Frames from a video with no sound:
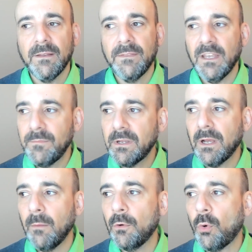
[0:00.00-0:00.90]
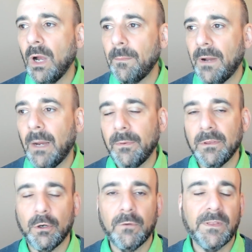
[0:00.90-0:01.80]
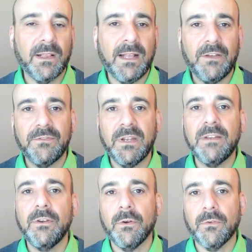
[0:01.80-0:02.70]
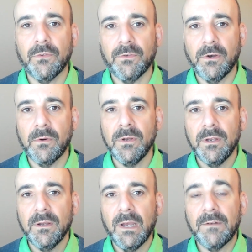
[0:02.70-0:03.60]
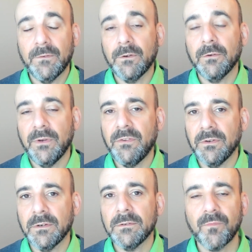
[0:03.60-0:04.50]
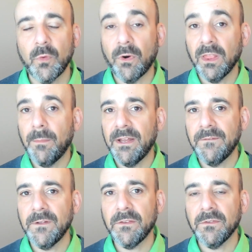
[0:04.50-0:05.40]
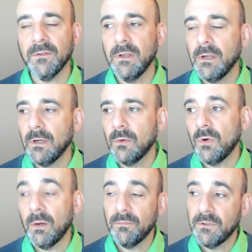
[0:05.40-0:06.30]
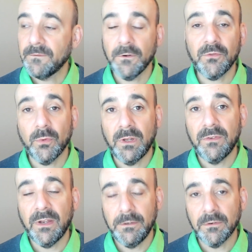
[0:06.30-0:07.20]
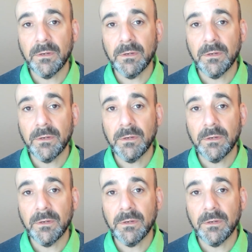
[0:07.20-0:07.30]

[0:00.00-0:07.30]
They've become quite popular over the last 10 years or so, and for good reason. What are the benefits? Well, the first one is that you're